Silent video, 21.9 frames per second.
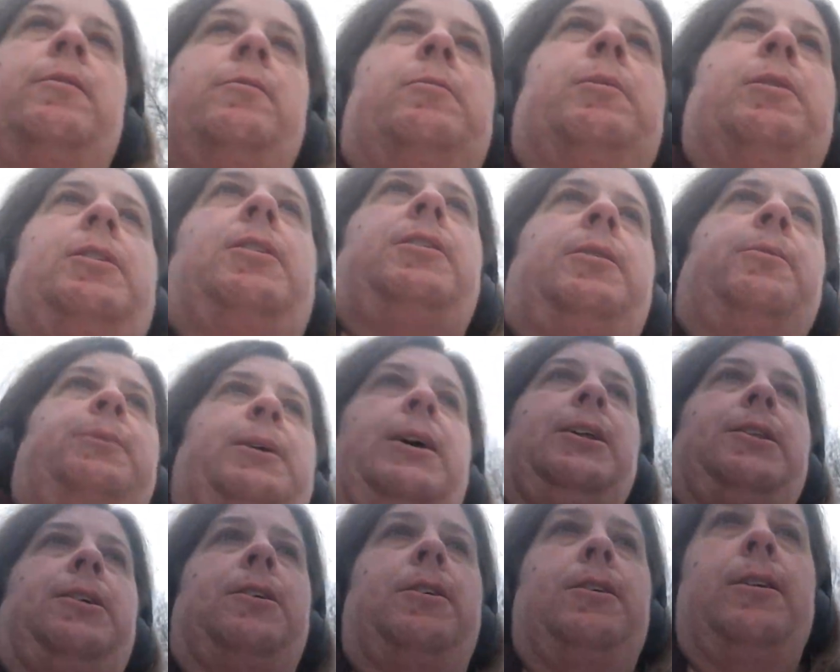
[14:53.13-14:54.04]
with the
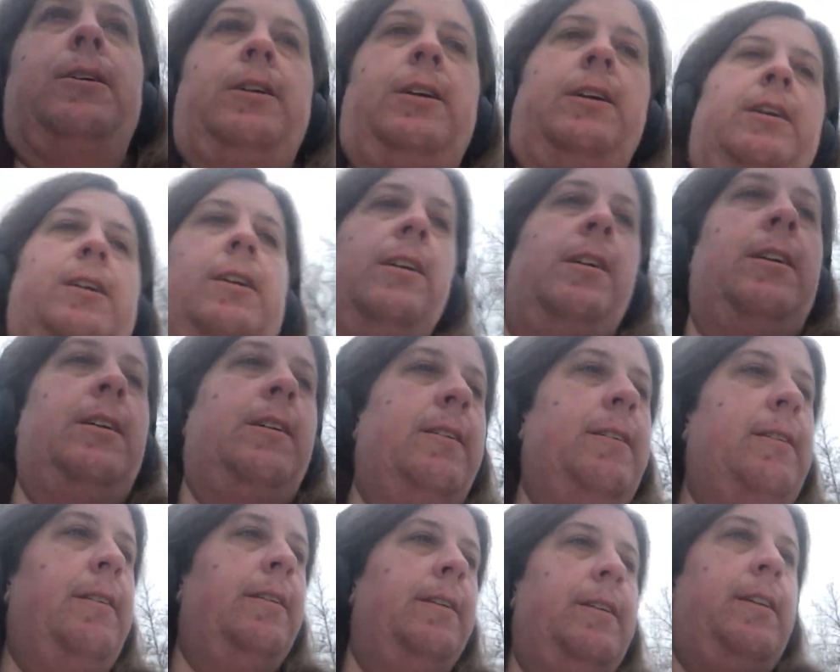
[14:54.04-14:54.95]
weather
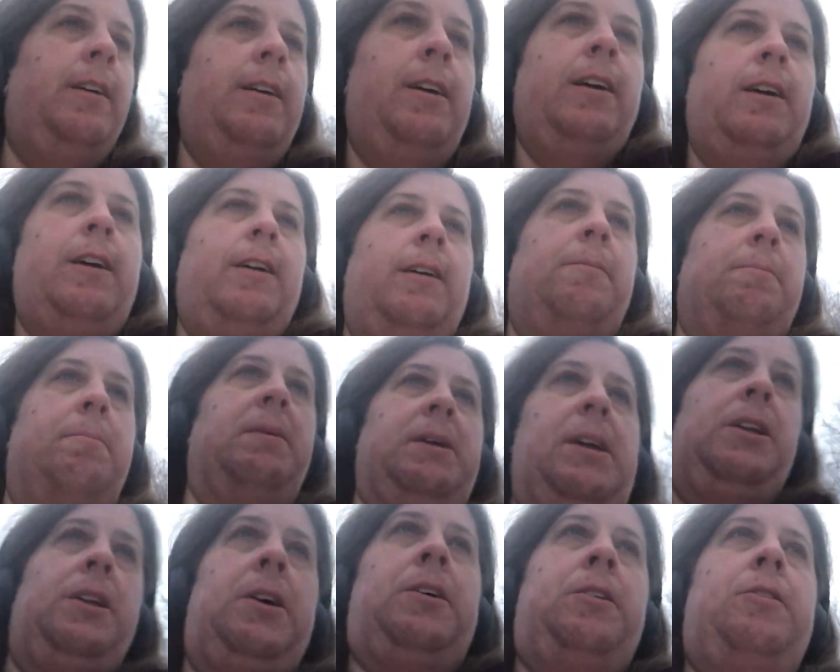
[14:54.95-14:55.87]

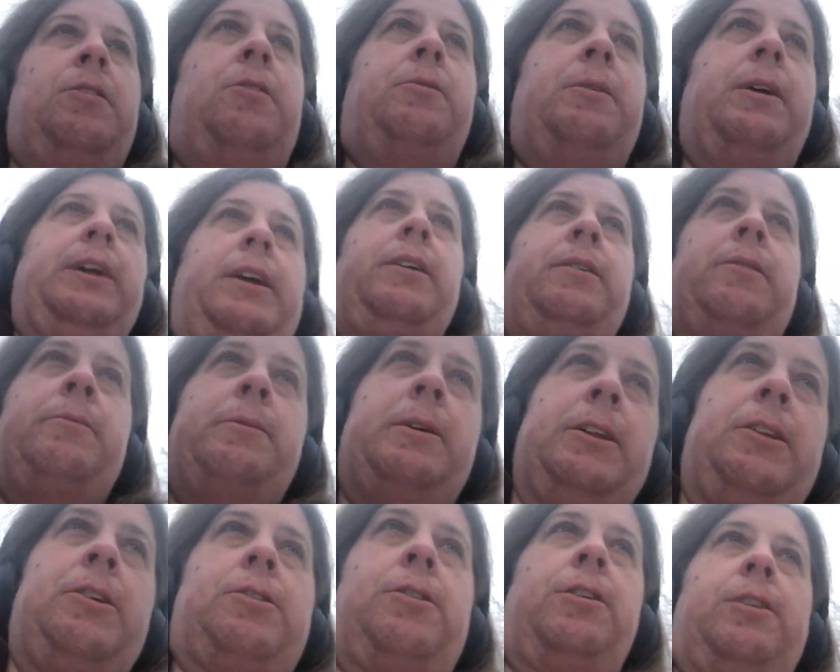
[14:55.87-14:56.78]
me not knowing
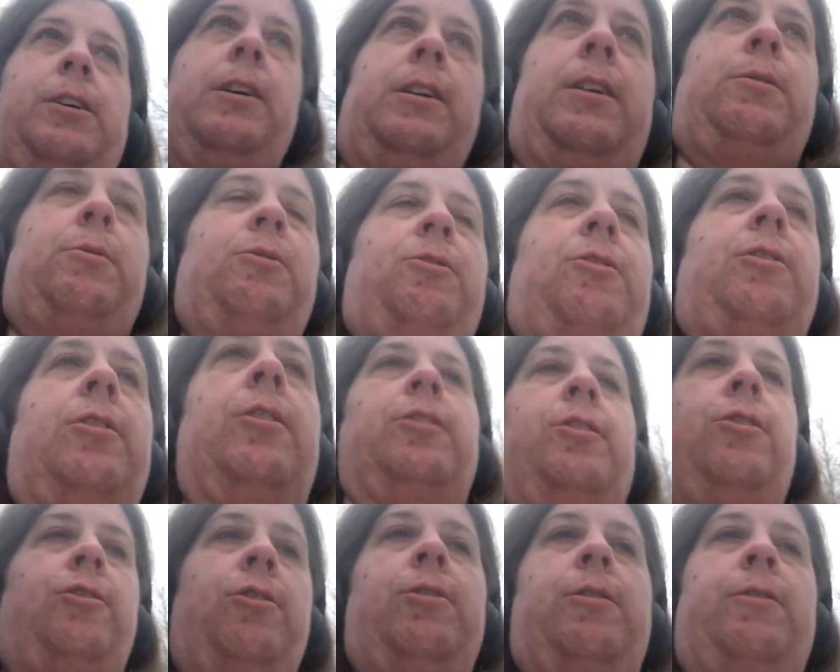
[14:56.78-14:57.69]
whether or not I was going
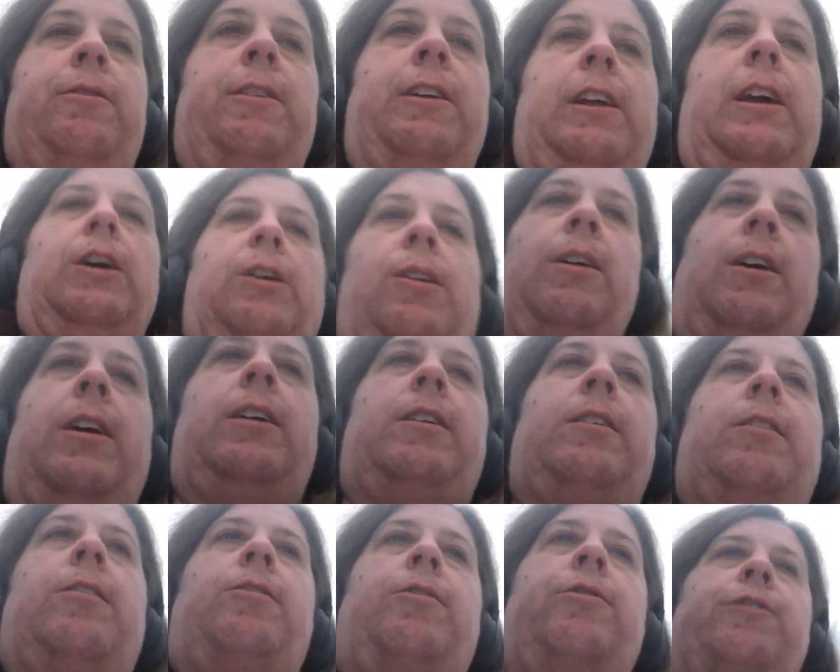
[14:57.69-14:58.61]
to do a video like
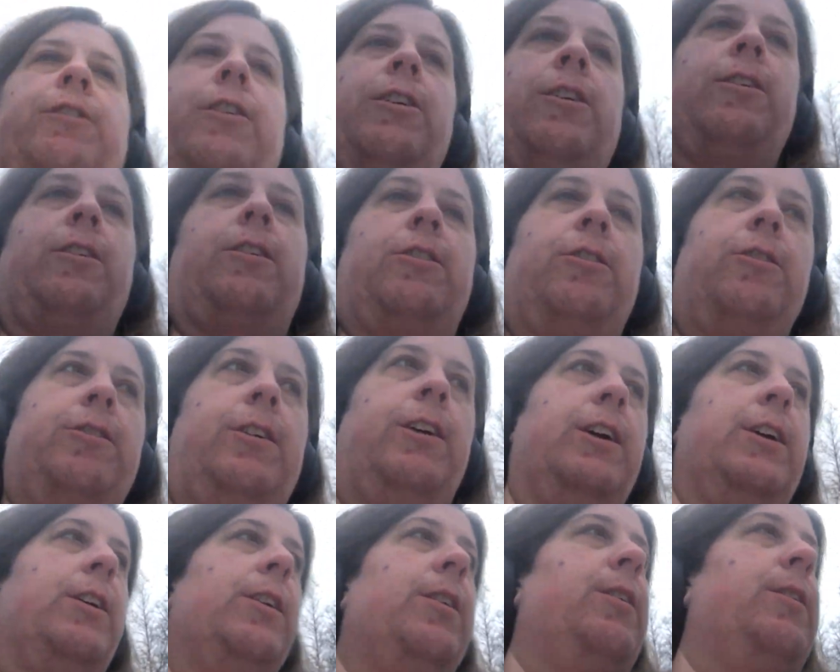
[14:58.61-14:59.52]
this for the new
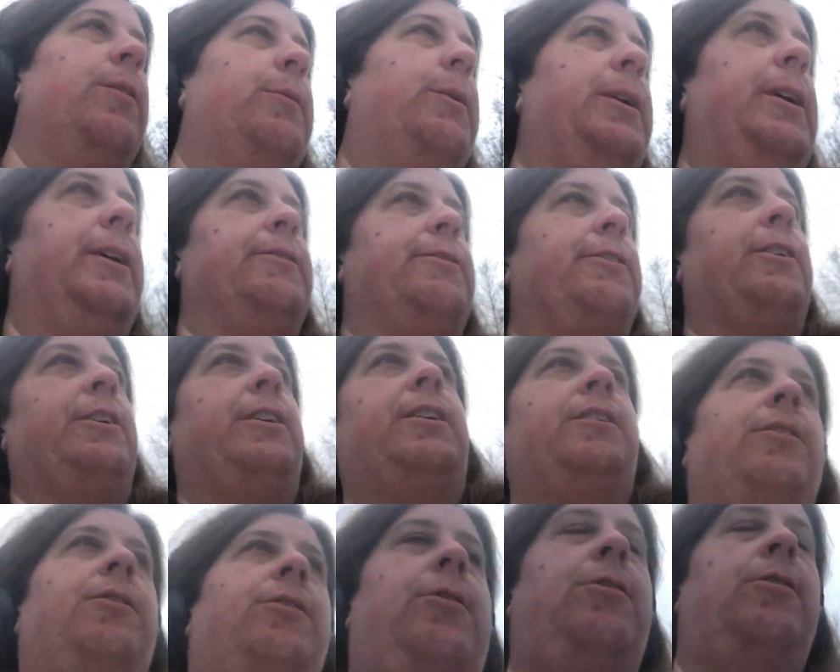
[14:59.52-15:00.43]
year and whatever
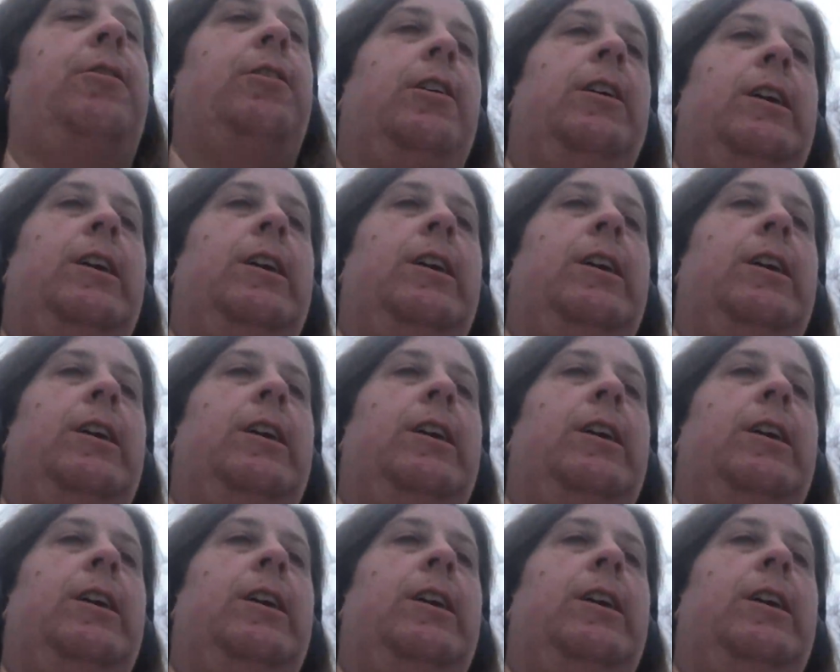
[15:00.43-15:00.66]
else.